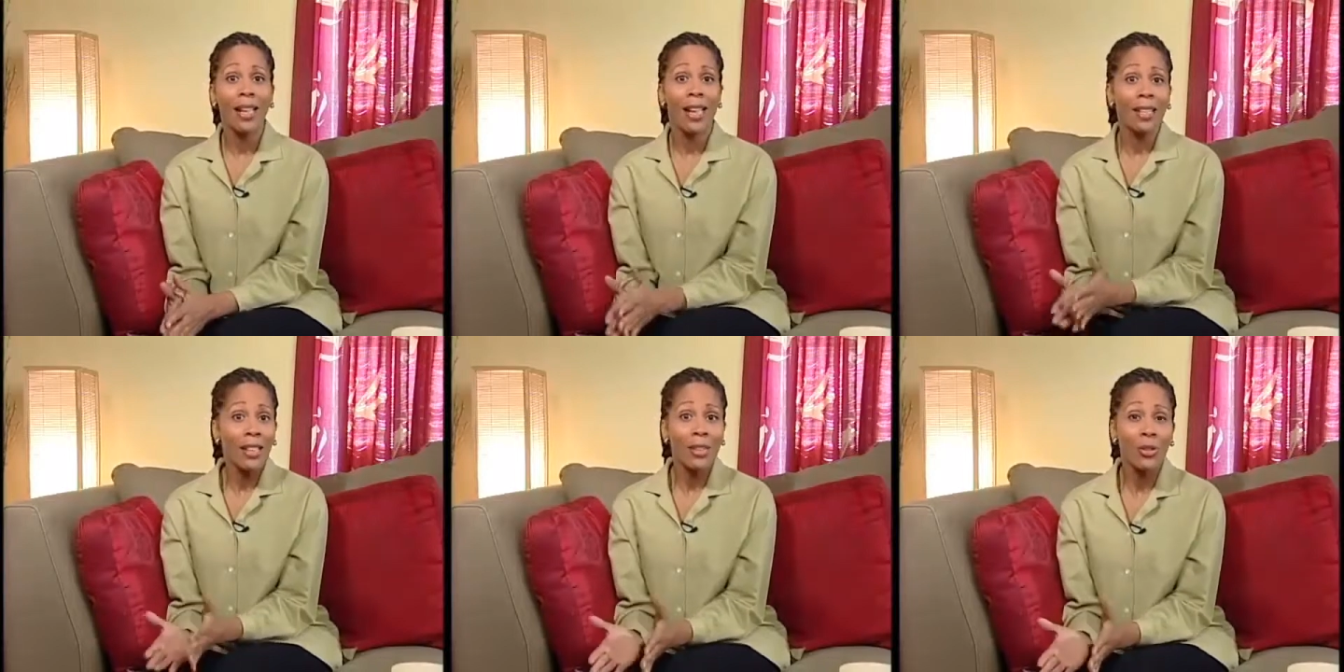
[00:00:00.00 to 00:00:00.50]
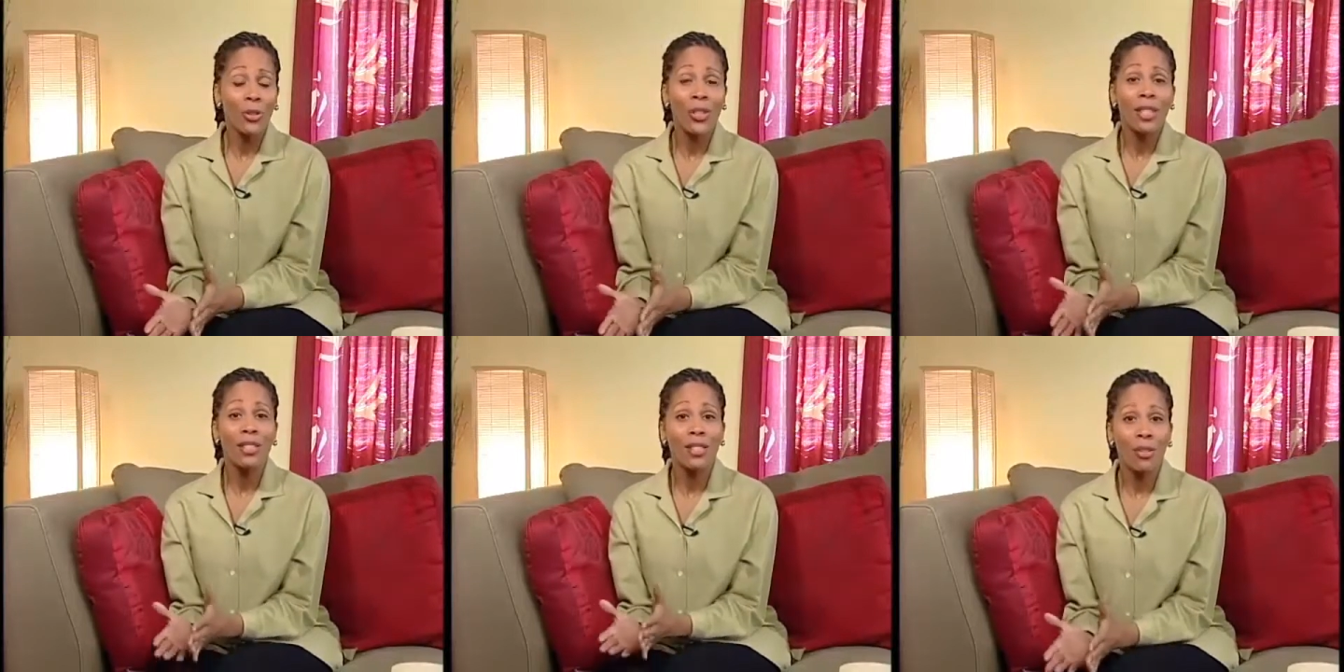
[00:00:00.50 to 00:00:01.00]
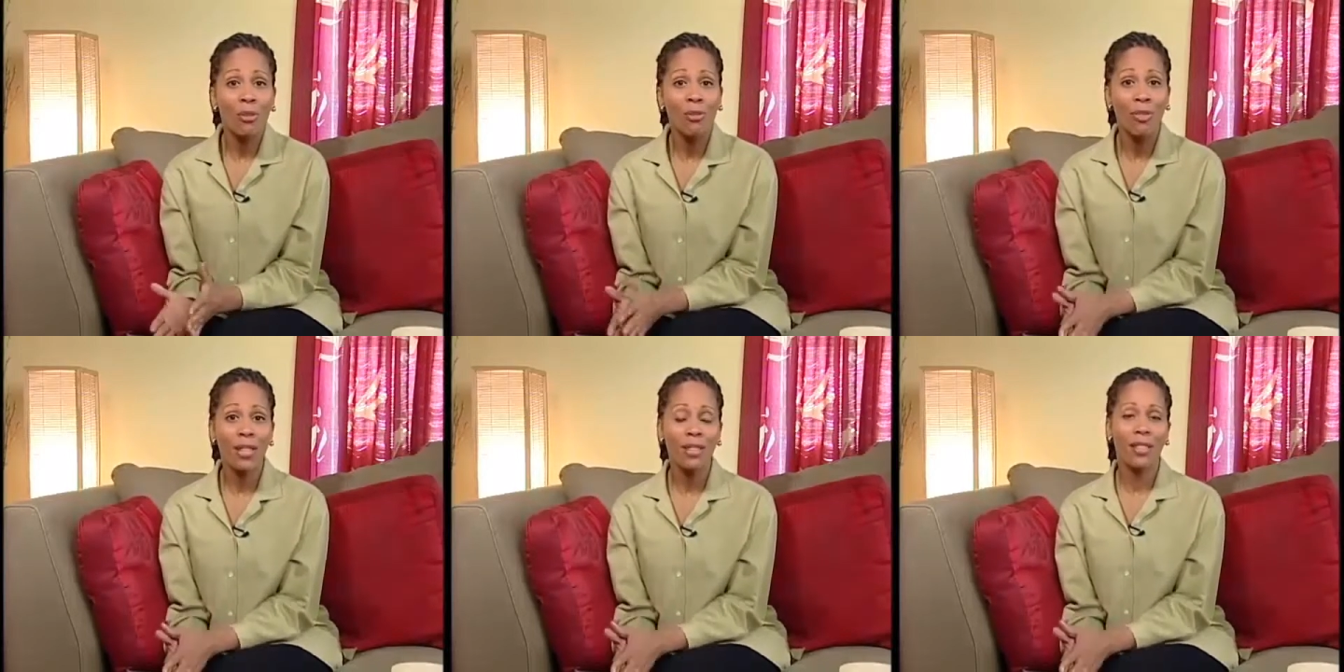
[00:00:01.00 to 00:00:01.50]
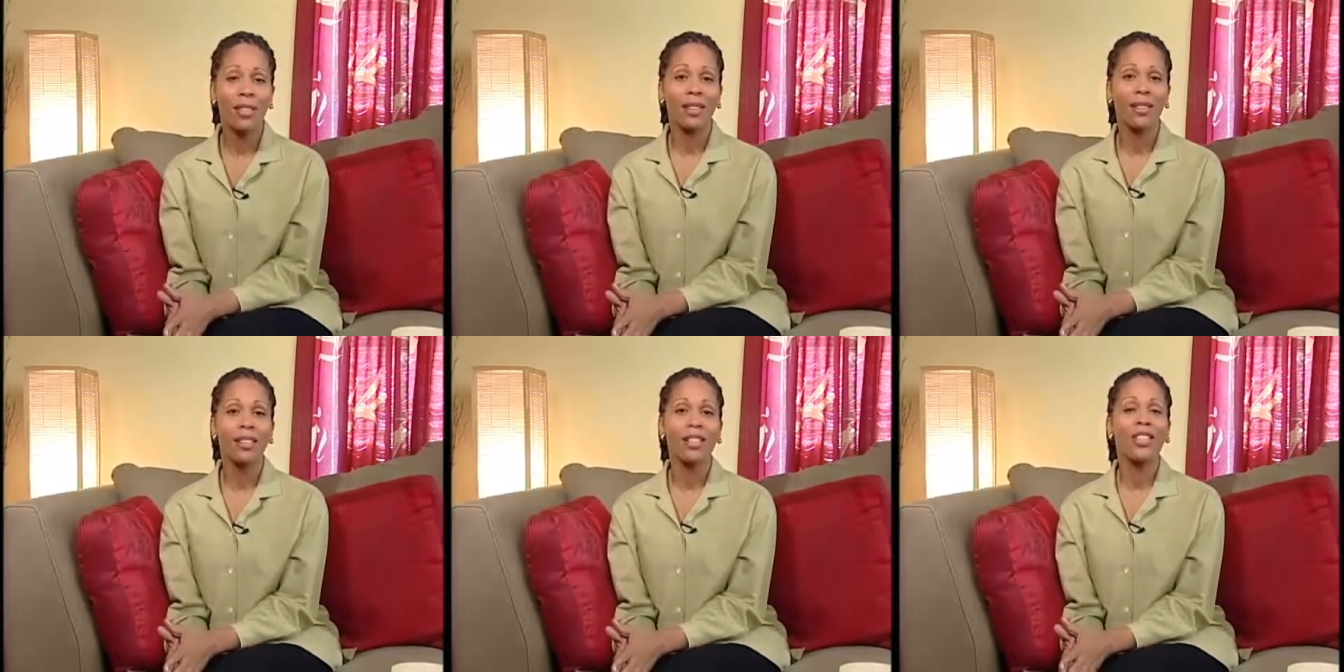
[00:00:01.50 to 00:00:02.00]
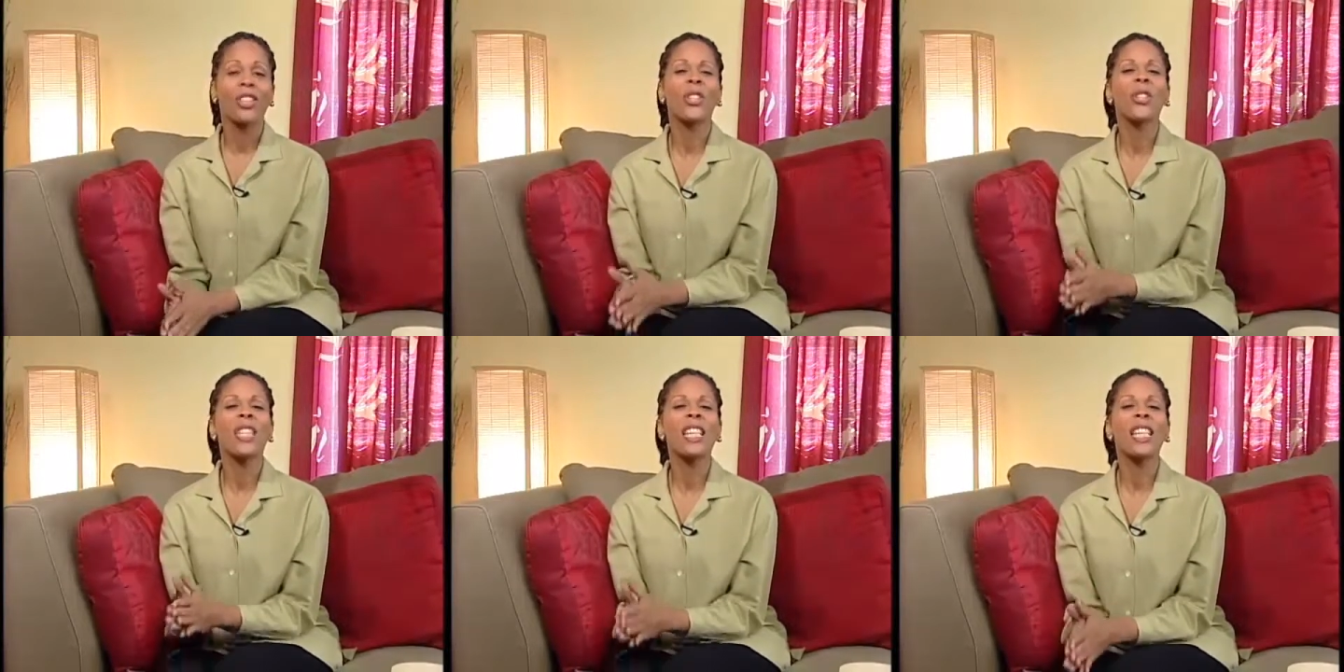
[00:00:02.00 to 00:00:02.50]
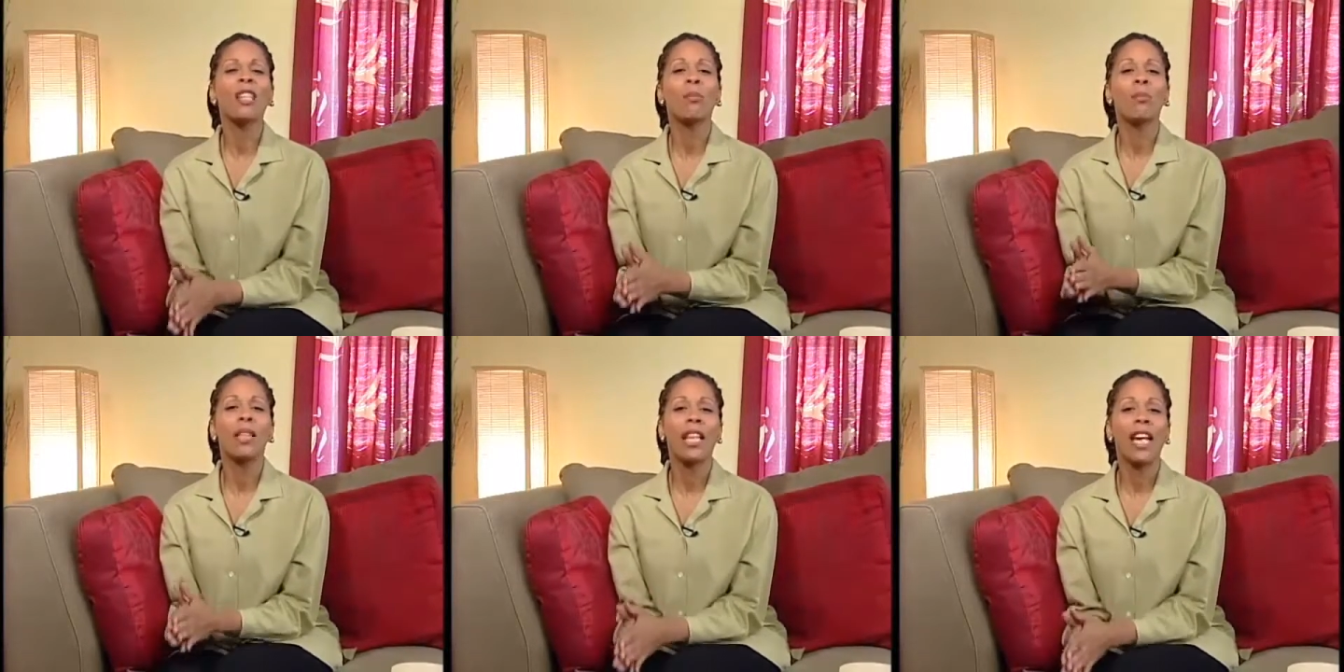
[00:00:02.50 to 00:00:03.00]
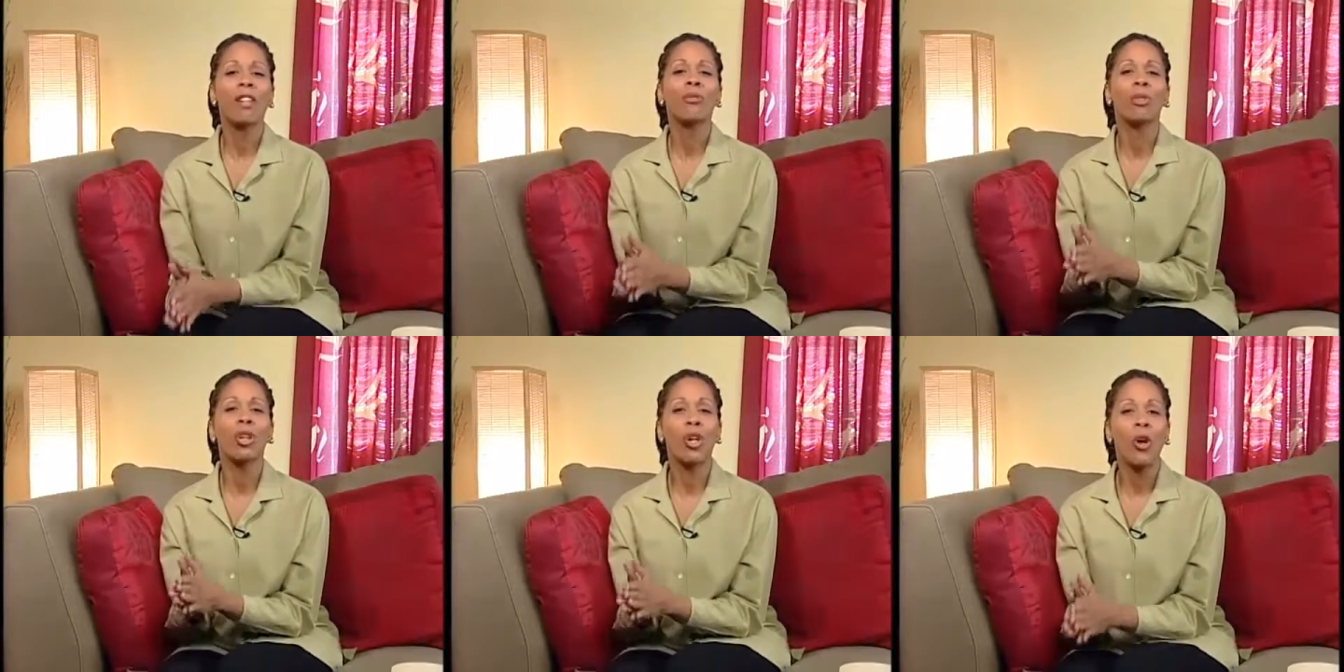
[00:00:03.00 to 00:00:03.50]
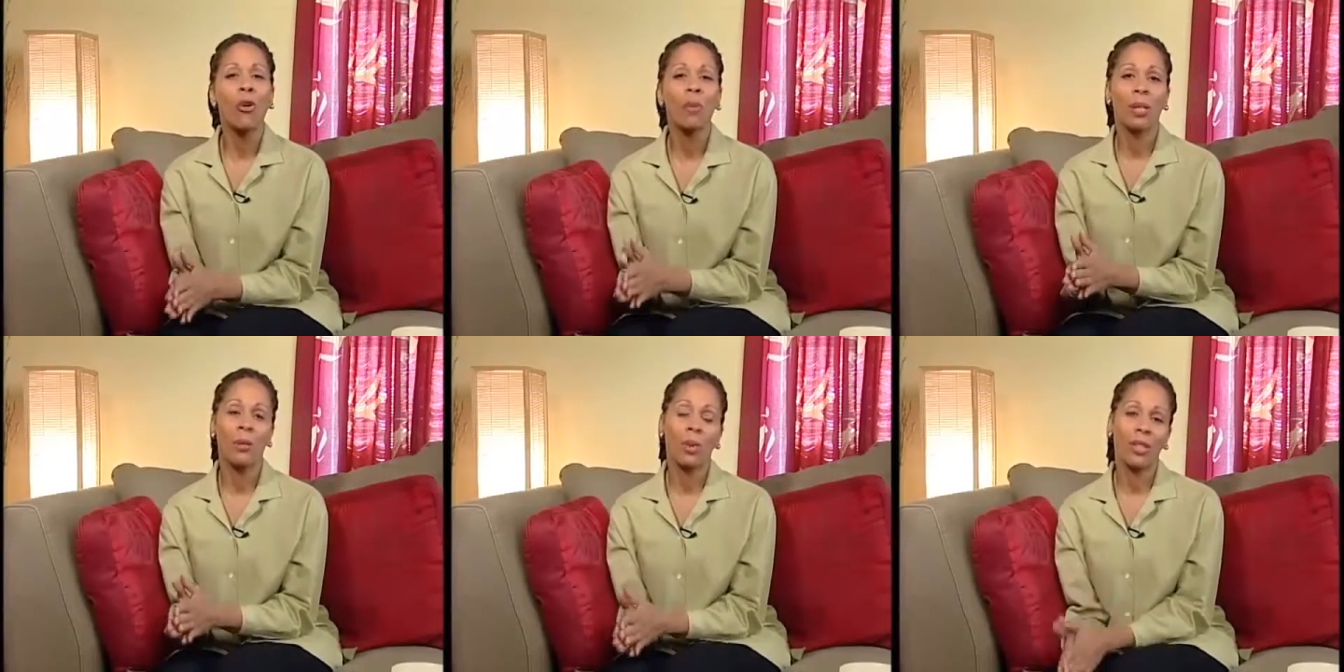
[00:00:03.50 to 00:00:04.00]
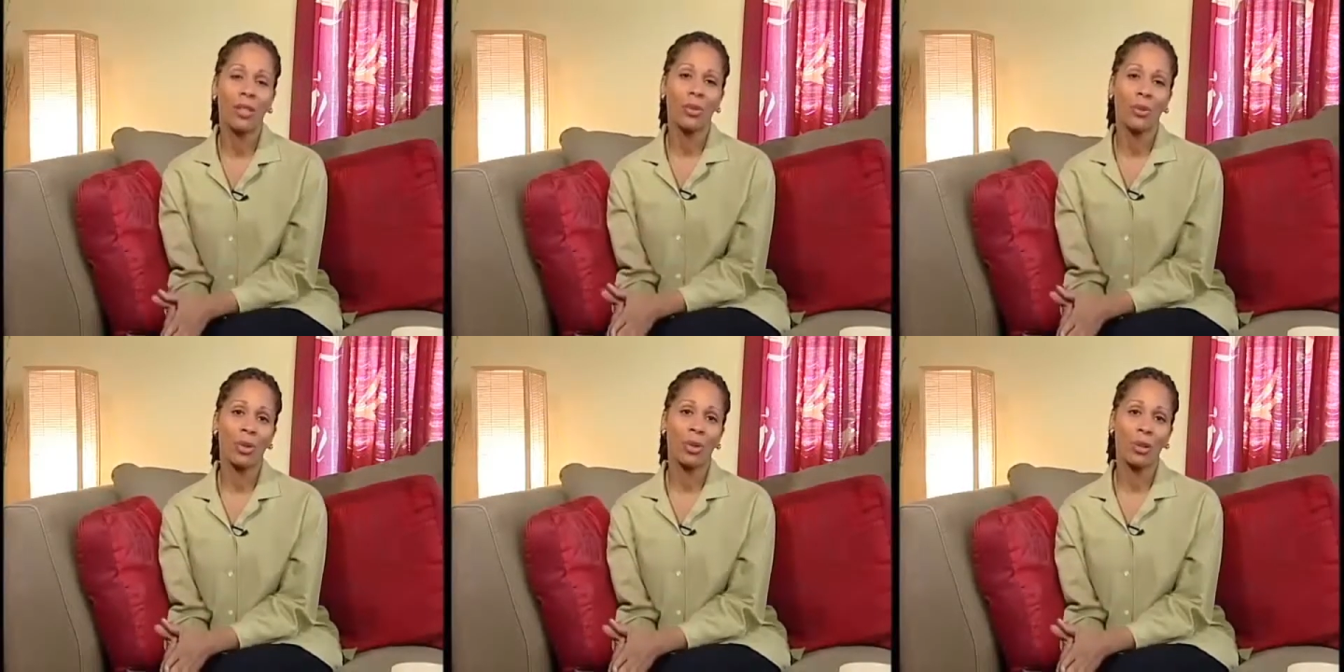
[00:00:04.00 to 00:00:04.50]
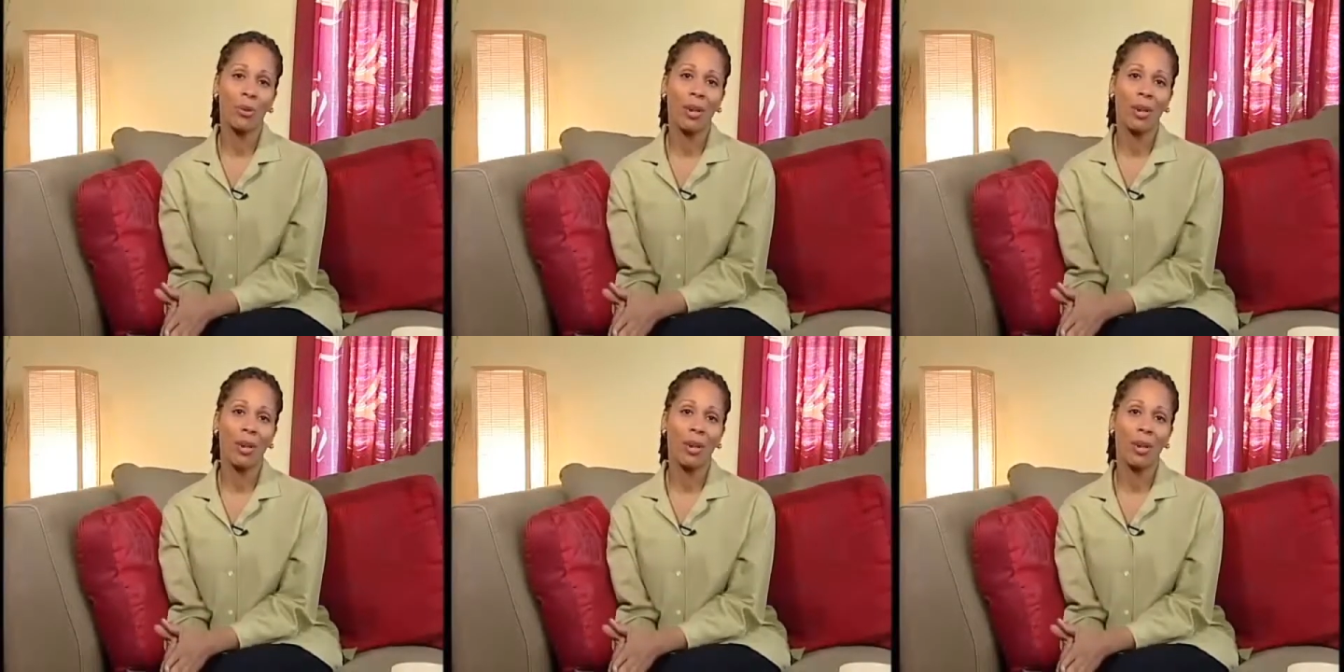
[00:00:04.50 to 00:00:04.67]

and he or she is still fussy, you need a plan for coping with his or her